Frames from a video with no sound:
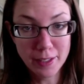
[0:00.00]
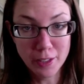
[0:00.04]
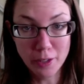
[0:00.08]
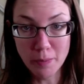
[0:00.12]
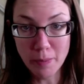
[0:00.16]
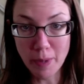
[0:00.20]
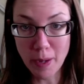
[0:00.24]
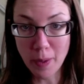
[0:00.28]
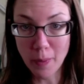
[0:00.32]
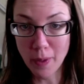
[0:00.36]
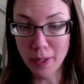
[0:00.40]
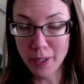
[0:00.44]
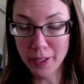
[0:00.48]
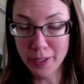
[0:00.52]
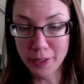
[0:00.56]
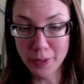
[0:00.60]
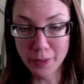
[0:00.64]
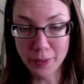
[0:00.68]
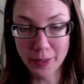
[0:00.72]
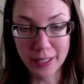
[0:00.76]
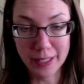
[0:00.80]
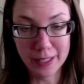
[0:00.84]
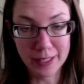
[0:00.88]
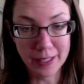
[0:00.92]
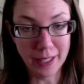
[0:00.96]
You may want to do
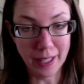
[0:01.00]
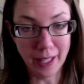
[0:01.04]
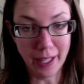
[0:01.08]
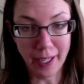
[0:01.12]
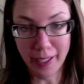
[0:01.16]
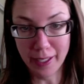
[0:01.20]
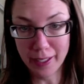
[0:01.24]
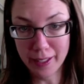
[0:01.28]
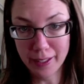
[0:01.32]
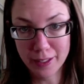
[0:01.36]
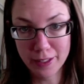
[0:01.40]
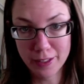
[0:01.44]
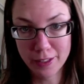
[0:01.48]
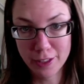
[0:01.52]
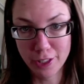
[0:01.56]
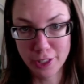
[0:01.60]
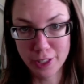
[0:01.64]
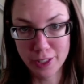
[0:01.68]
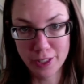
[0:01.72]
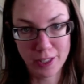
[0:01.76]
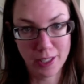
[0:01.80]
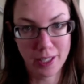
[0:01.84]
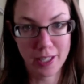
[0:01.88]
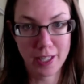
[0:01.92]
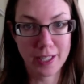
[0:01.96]
this like
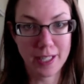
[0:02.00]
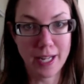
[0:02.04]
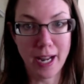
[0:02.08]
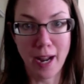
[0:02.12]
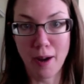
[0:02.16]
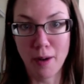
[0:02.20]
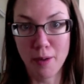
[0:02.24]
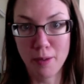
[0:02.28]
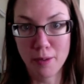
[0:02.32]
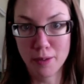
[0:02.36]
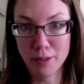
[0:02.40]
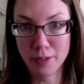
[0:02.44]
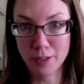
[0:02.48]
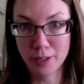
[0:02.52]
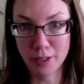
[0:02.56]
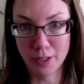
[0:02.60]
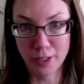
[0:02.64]
just in a towel,